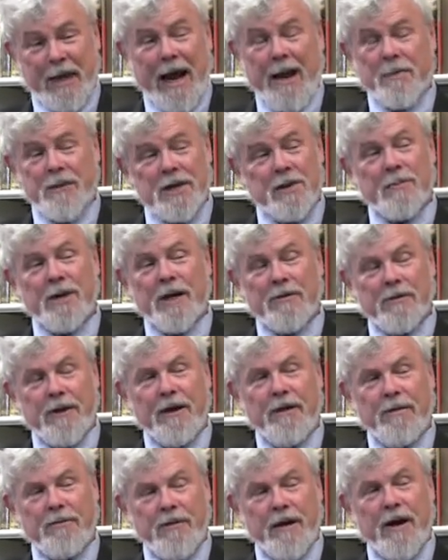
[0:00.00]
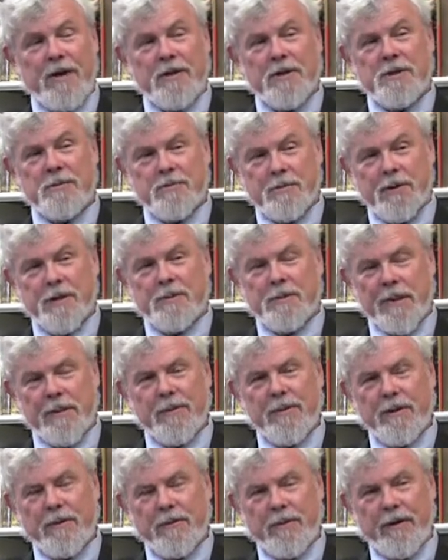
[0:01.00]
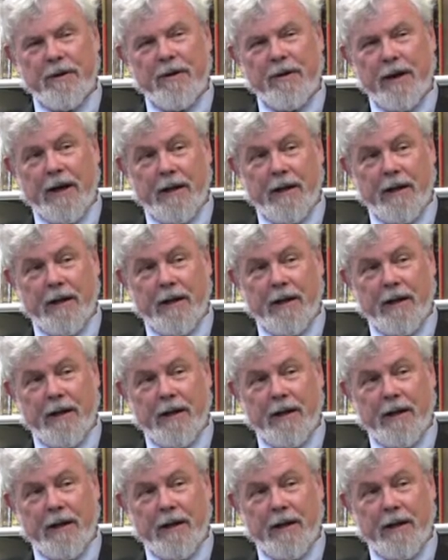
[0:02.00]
Um, it happens to Mark Twain throughout his, his public career,